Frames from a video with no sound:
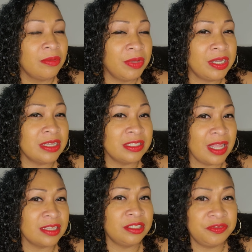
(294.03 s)
Because
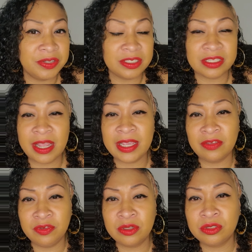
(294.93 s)
now she feels like
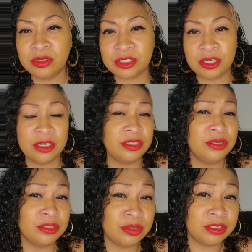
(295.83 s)
if you could do it to her, you
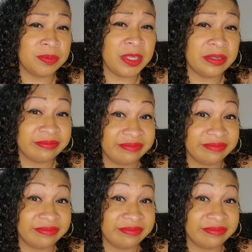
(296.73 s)
could do it to me.